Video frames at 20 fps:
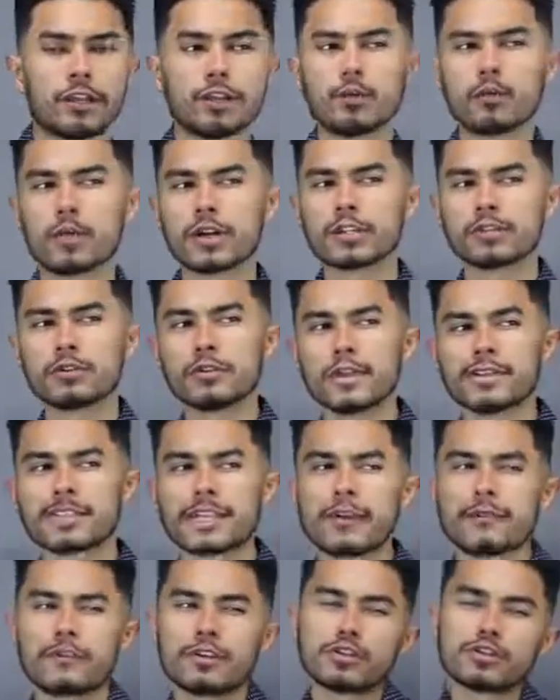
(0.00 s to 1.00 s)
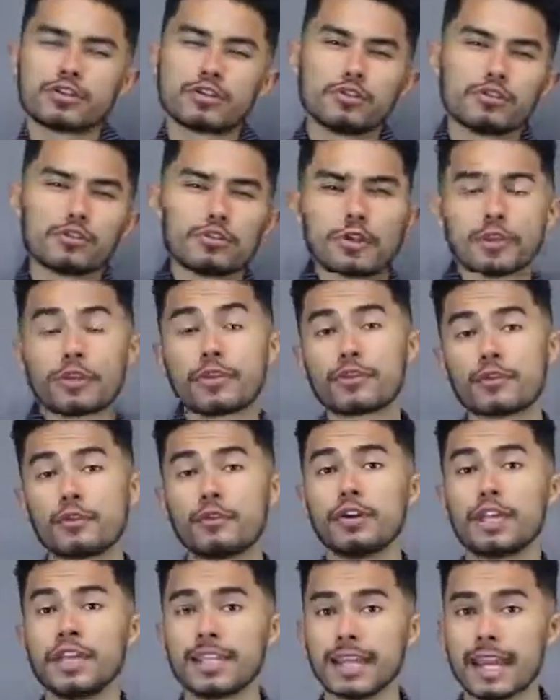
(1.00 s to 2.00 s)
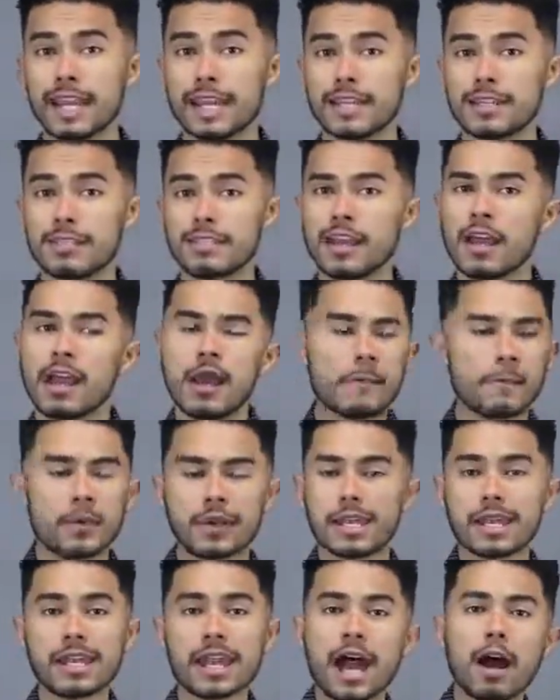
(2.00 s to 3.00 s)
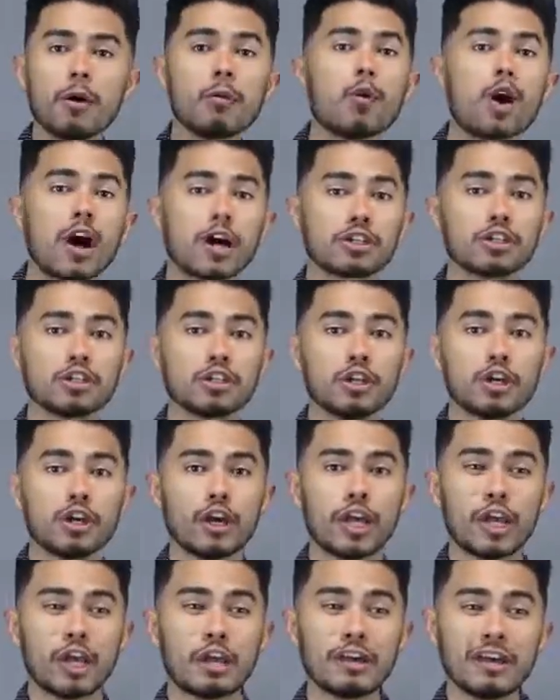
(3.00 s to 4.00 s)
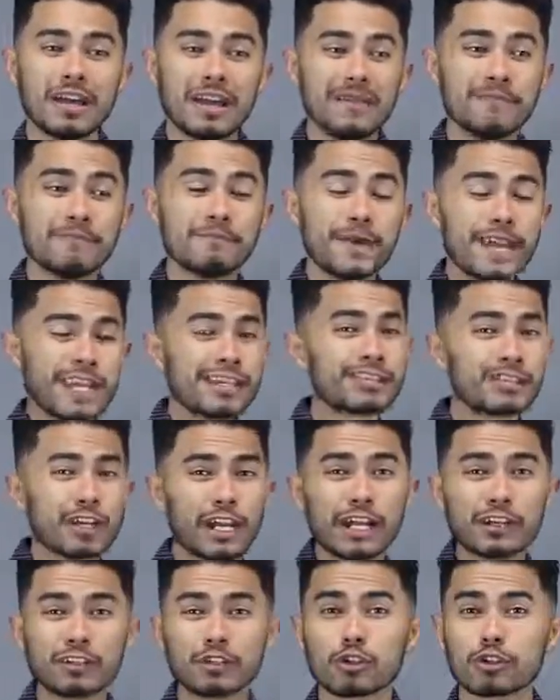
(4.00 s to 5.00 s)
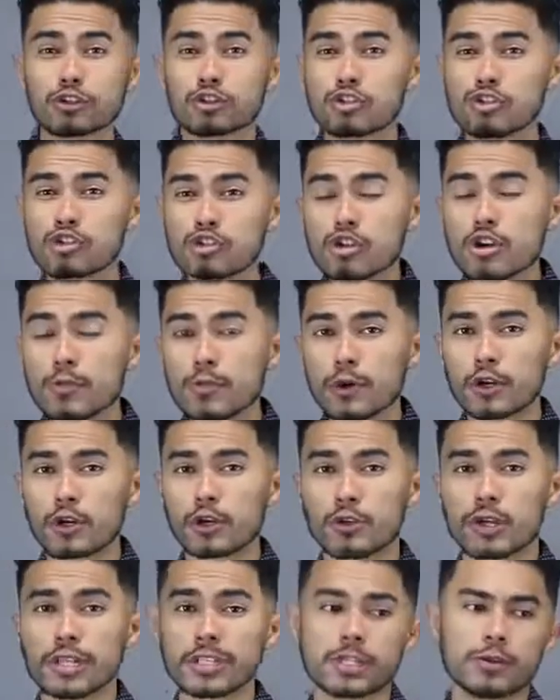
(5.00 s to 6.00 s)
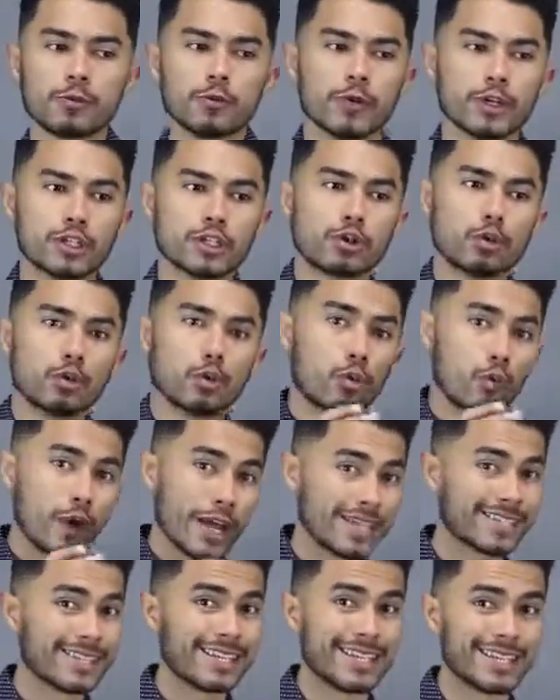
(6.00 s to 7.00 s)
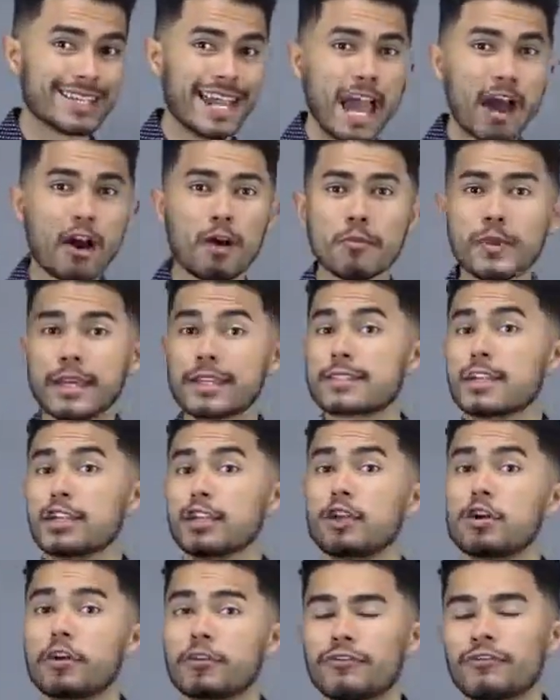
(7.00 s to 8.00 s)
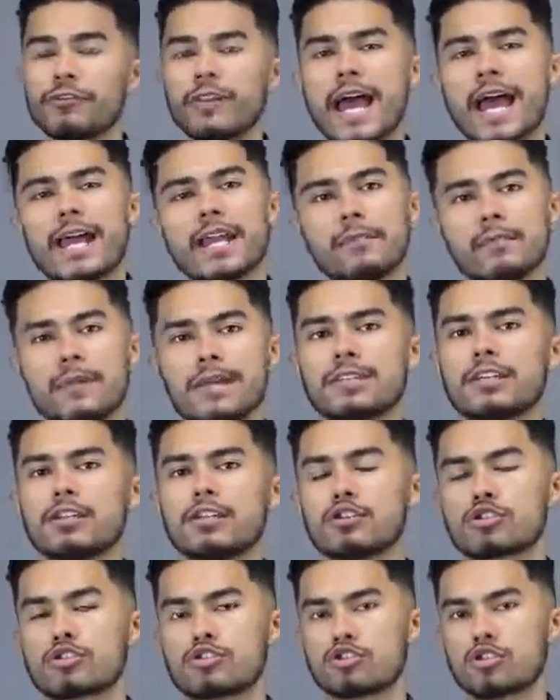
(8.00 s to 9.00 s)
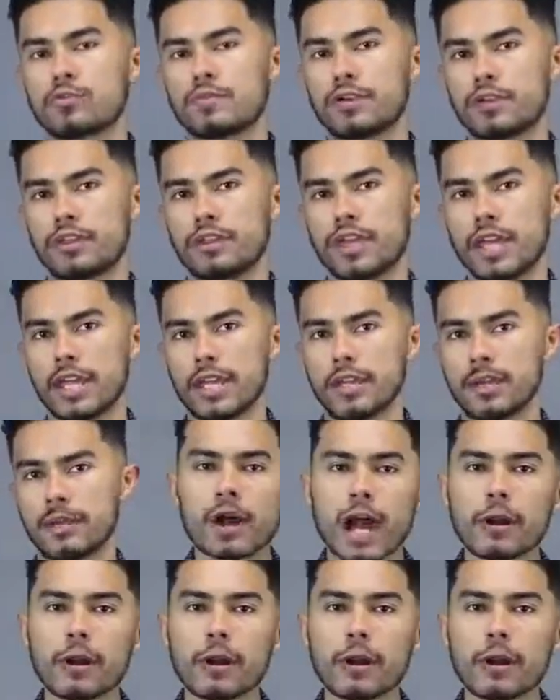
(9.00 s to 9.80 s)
And you wanna do this every 2 to 3 days. But not washing your hair makes your hair look super greasy, which weighs it down, makes it look flat, and makes it look super thin.